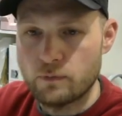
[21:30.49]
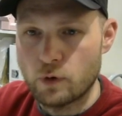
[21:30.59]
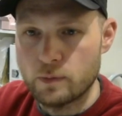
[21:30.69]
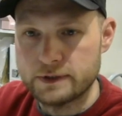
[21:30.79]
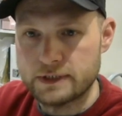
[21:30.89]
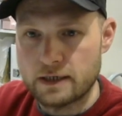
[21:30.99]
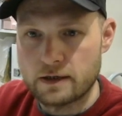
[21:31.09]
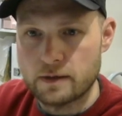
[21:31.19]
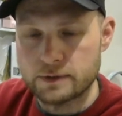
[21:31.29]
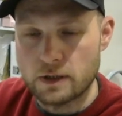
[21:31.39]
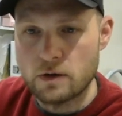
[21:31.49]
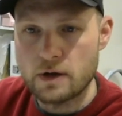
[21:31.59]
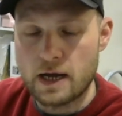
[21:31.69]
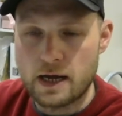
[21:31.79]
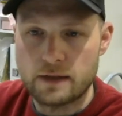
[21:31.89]
enrollment seller comes
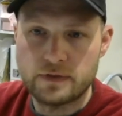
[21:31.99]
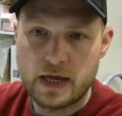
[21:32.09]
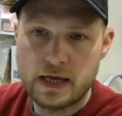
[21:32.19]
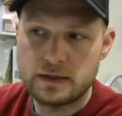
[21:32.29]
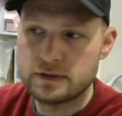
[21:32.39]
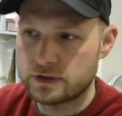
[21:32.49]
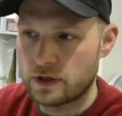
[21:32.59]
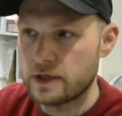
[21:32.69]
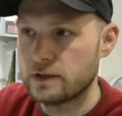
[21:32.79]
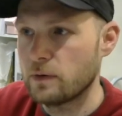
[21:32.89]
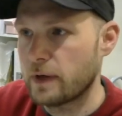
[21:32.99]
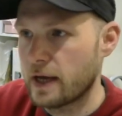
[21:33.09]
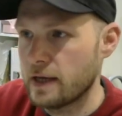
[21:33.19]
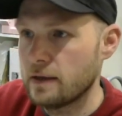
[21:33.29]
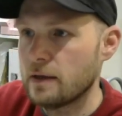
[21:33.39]
along and they decide,
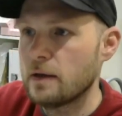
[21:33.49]
okay,